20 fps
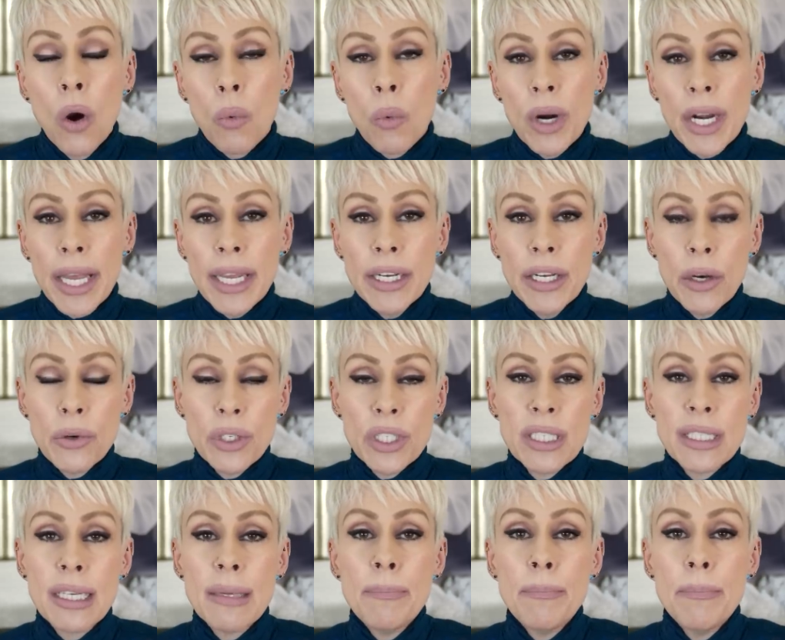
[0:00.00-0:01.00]
What I
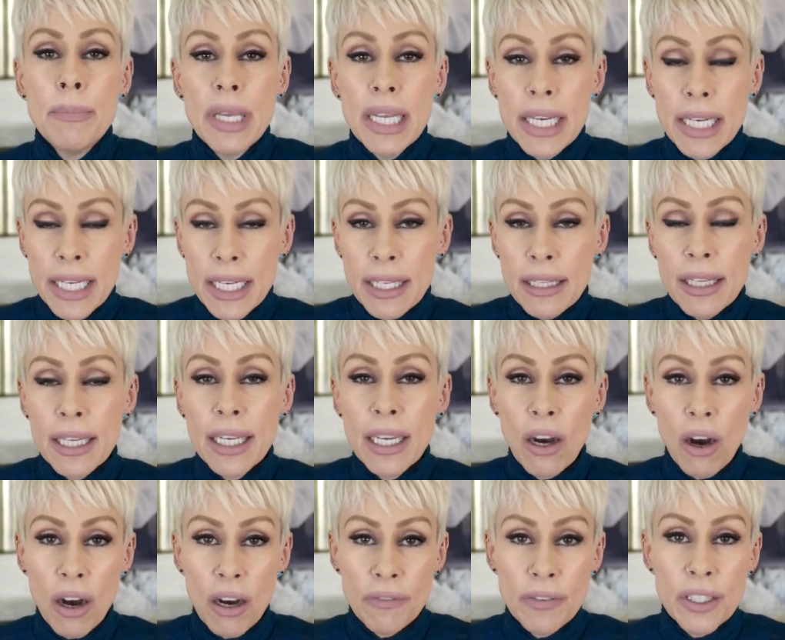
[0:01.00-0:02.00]
noticed immediately
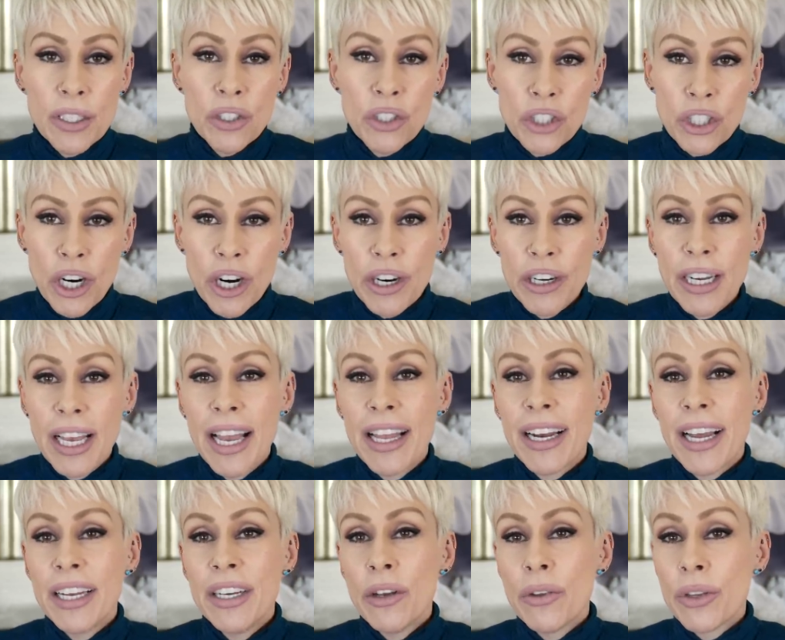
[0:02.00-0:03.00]
off his chart,
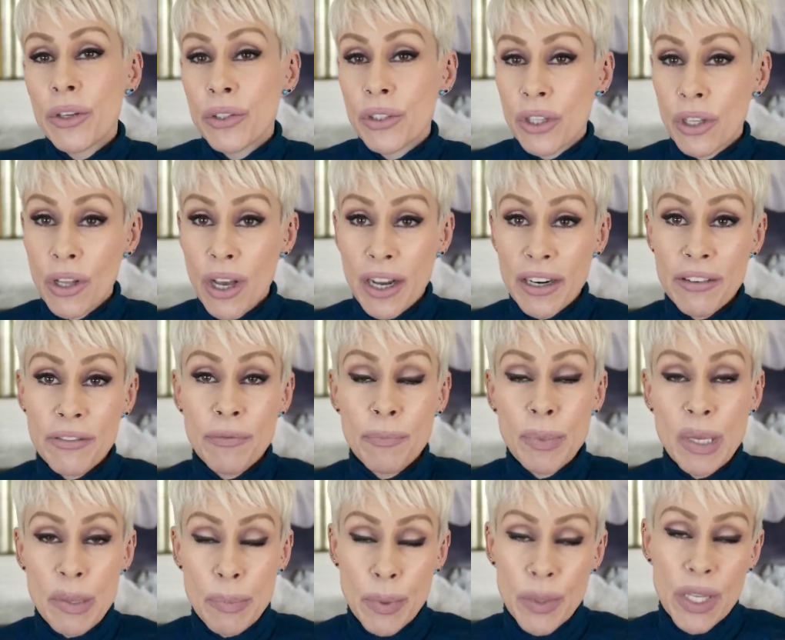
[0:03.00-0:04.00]
and I know there's a lot of
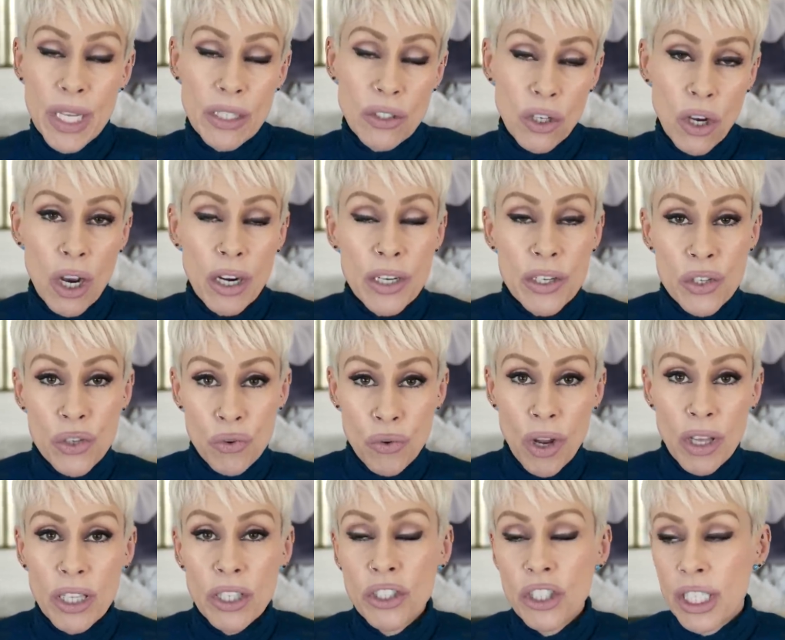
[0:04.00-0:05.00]
people that talk
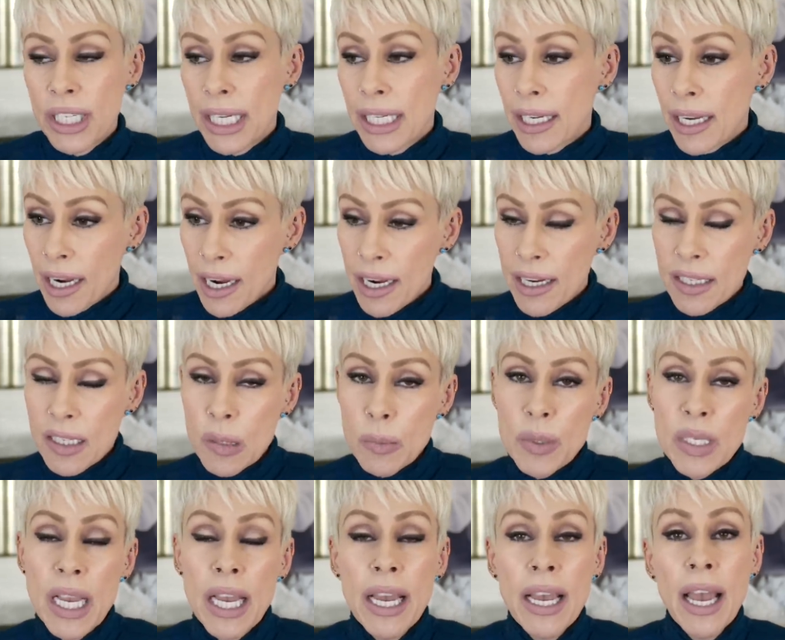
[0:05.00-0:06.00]
astrology and
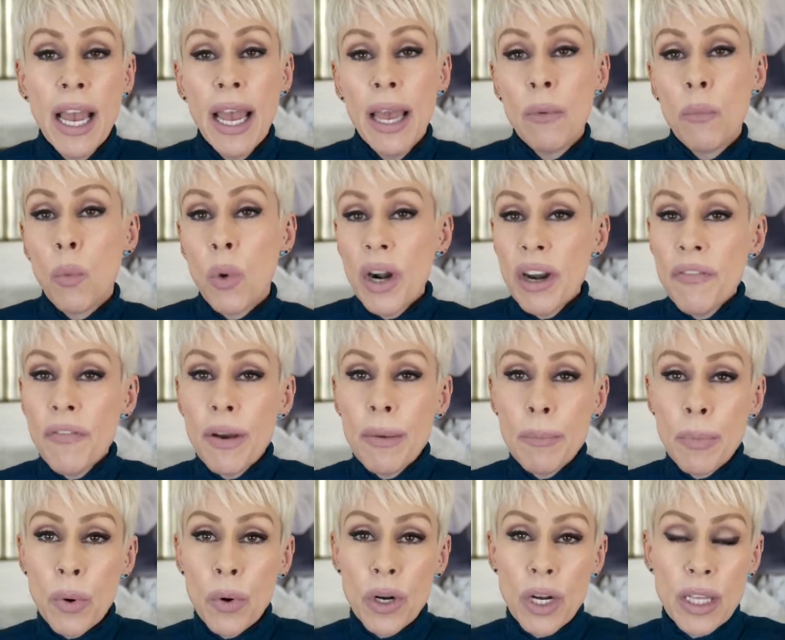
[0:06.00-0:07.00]
cusps, and what if
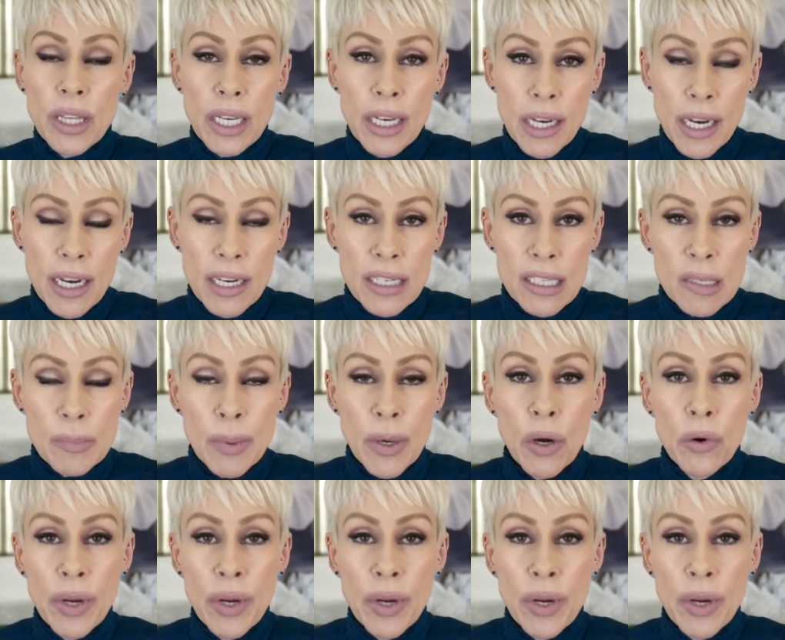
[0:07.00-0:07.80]
I'm born on the cusp?